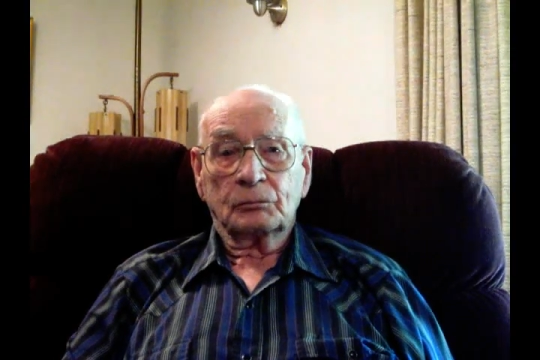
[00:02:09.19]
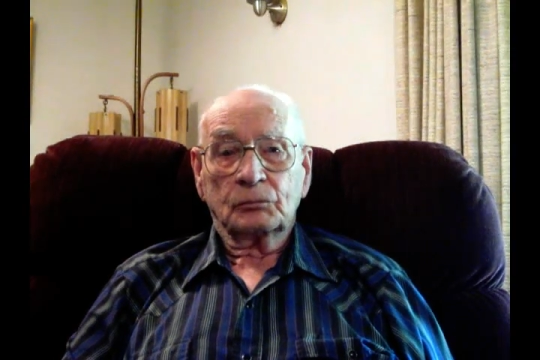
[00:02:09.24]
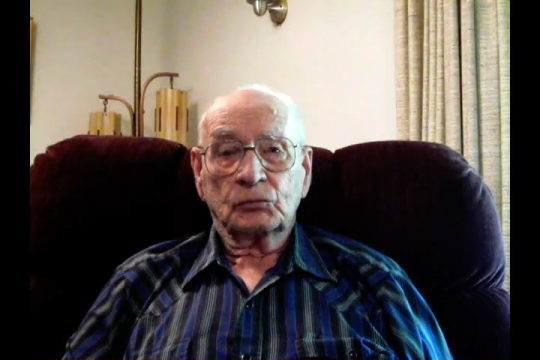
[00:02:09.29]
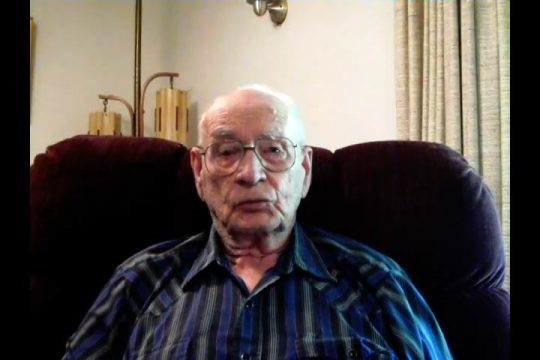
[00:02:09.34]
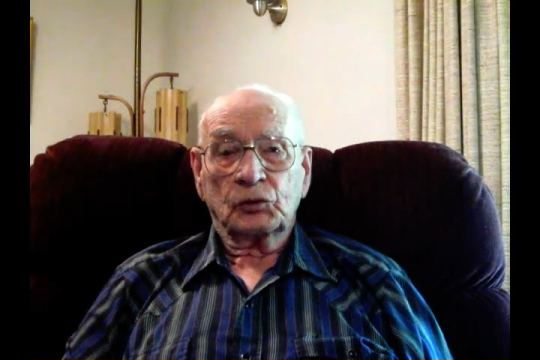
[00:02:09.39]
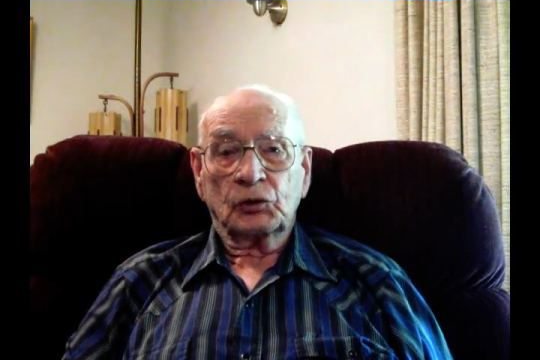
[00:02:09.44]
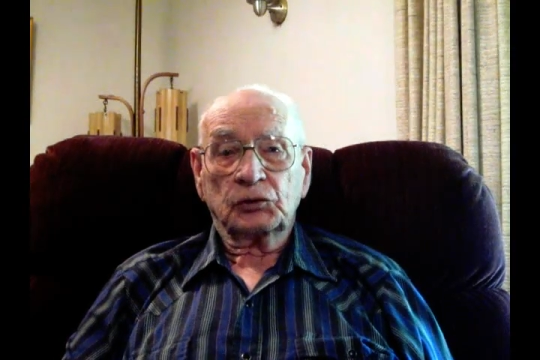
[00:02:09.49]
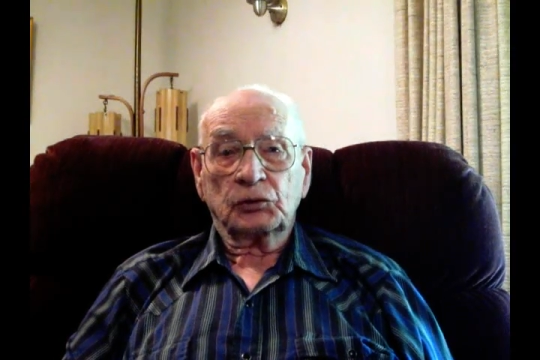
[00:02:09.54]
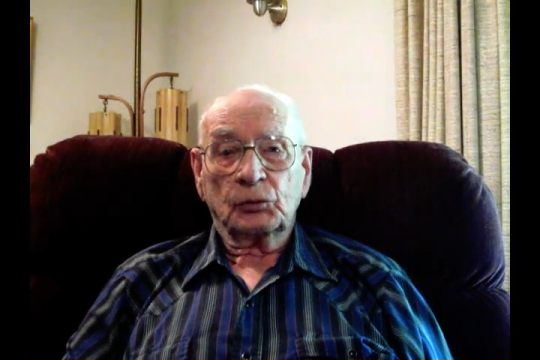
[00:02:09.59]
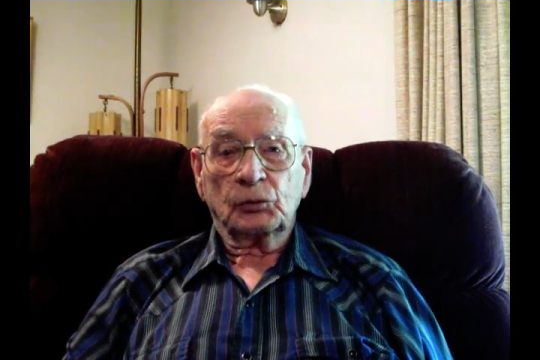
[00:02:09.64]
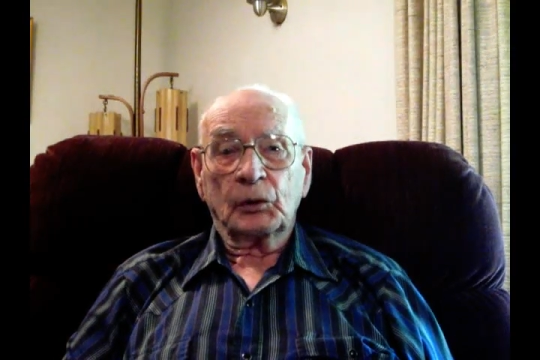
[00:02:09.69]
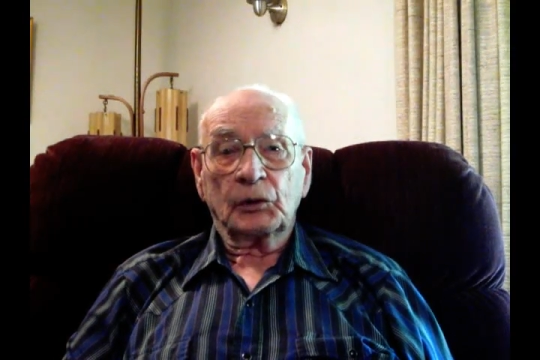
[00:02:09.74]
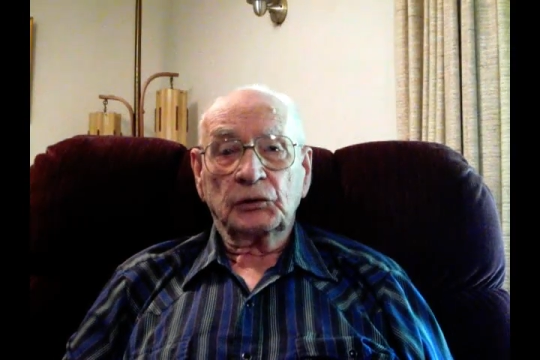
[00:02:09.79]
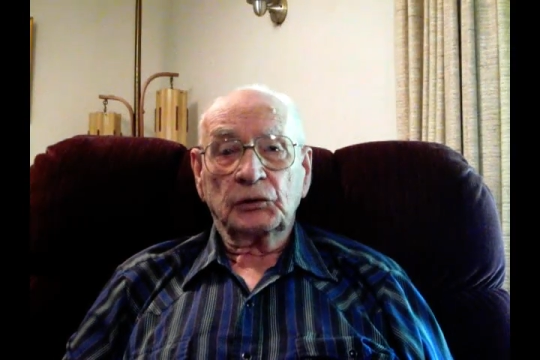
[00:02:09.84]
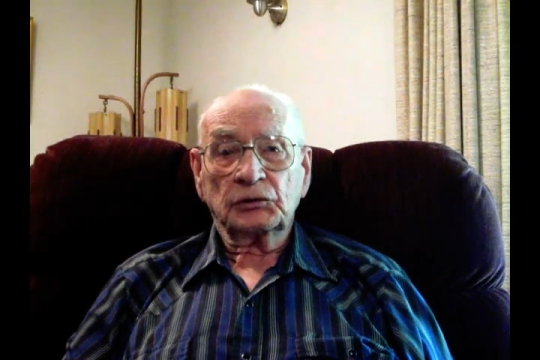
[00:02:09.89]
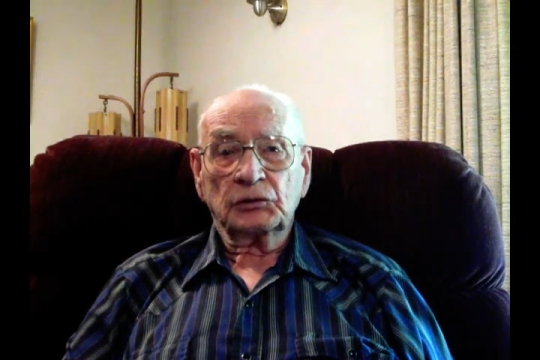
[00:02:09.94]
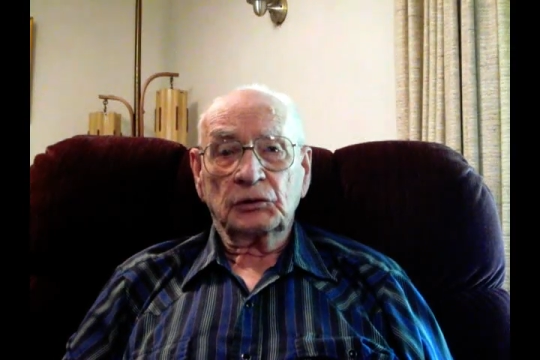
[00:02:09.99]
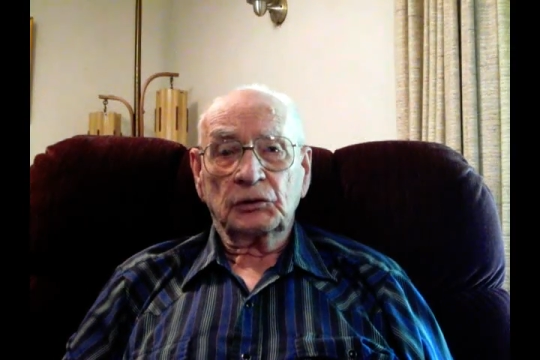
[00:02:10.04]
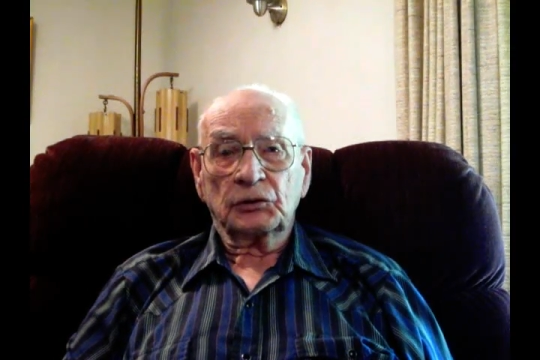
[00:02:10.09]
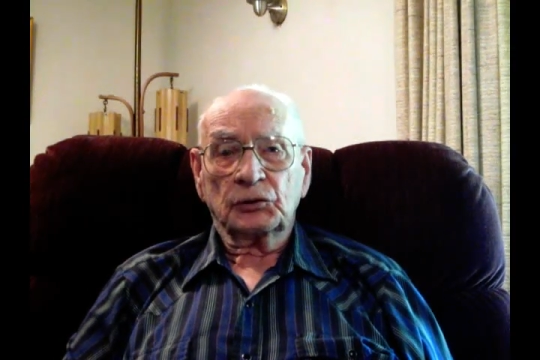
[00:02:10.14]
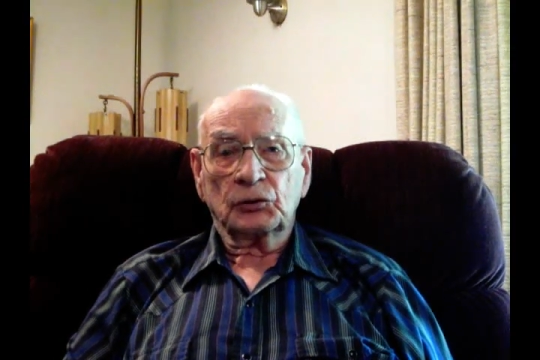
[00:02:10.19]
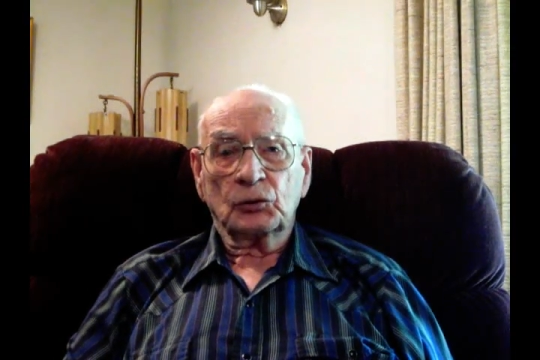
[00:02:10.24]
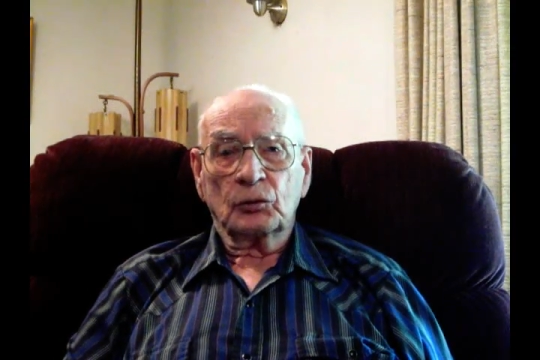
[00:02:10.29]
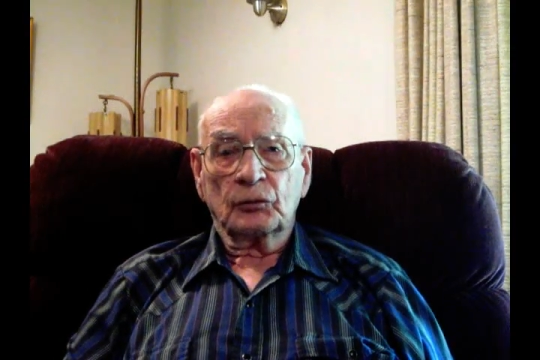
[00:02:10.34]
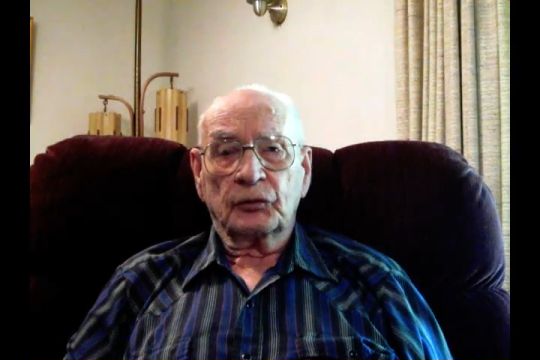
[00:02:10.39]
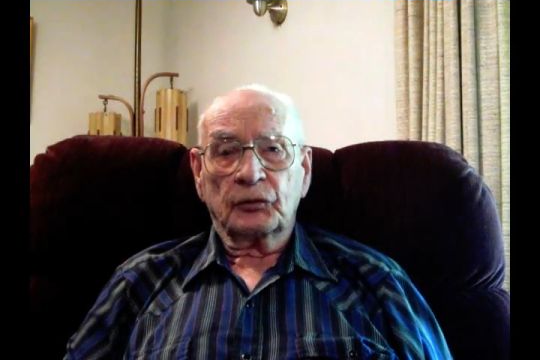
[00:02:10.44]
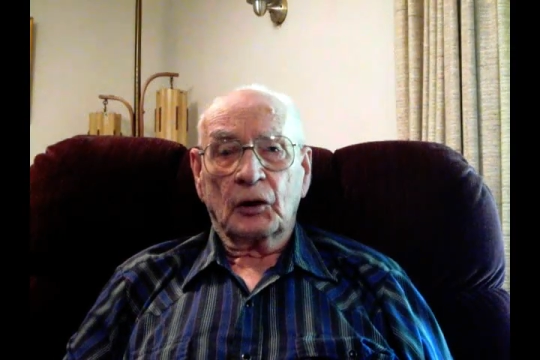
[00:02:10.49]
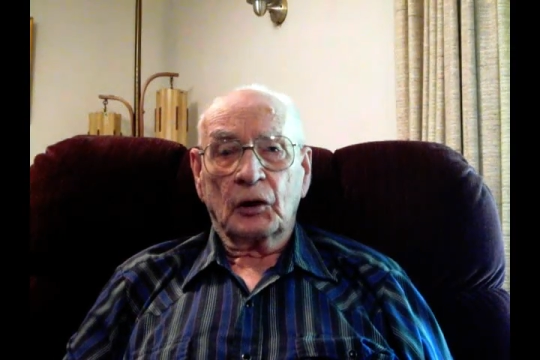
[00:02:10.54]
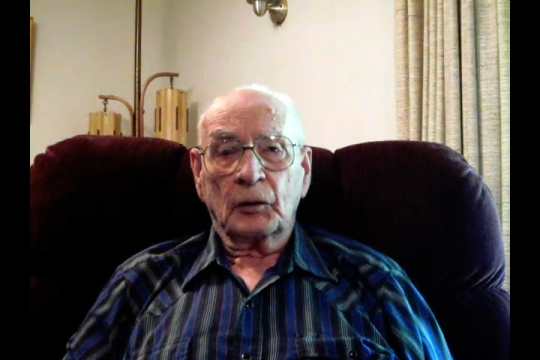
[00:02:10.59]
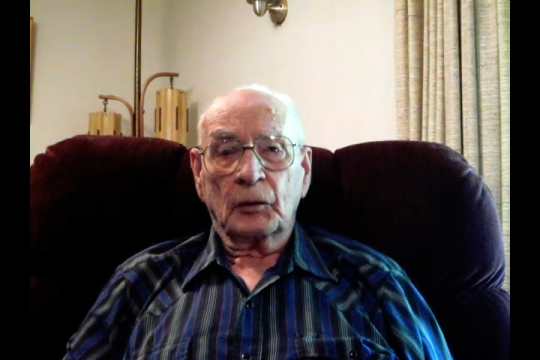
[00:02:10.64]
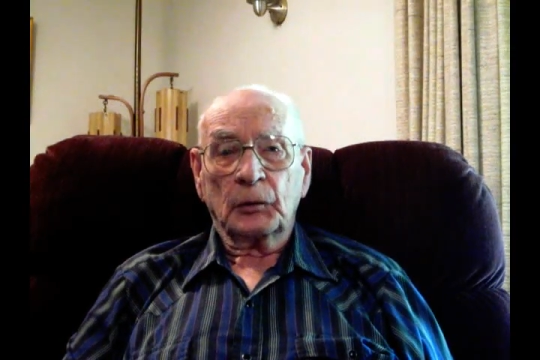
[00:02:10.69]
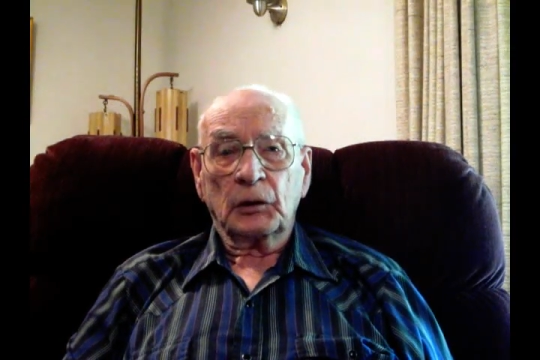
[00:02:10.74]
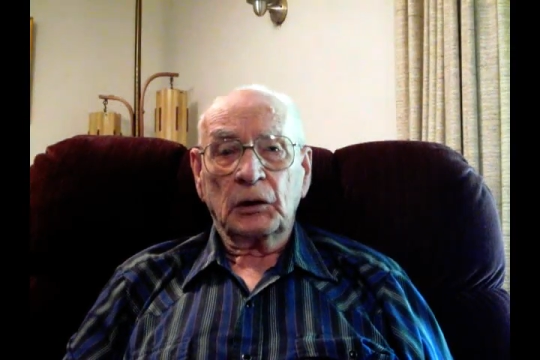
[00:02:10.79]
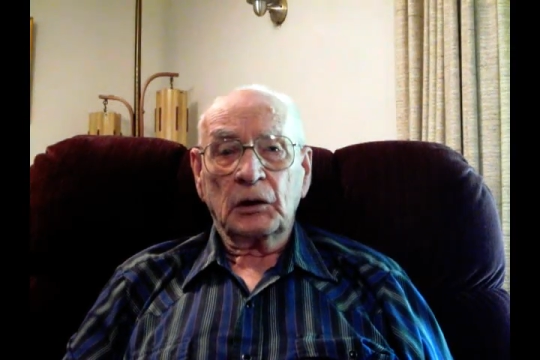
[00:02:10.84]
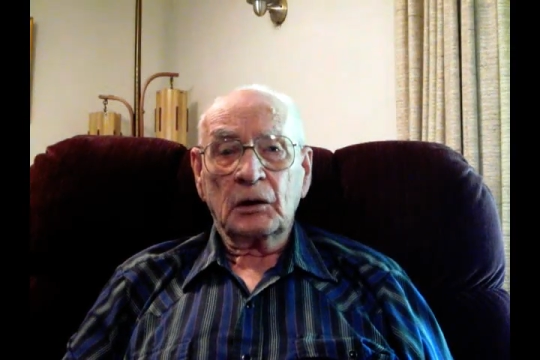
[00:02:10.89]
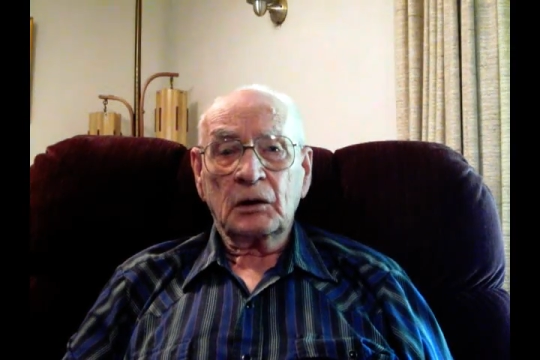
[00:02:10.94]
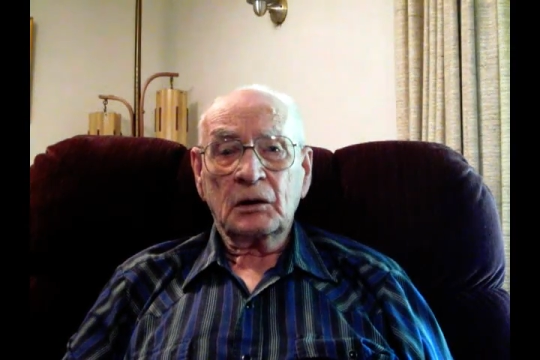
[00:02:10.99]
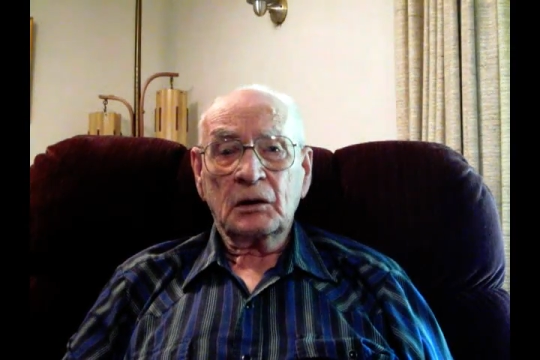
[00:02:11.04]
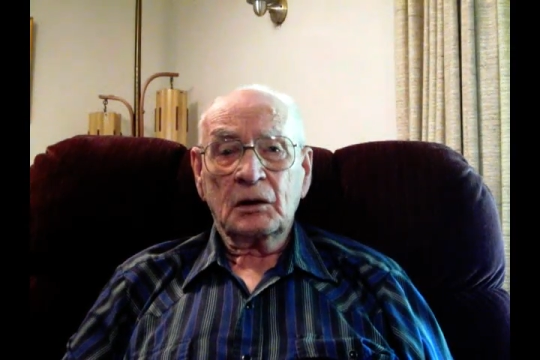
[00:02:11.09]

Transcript: situation. There's no farming.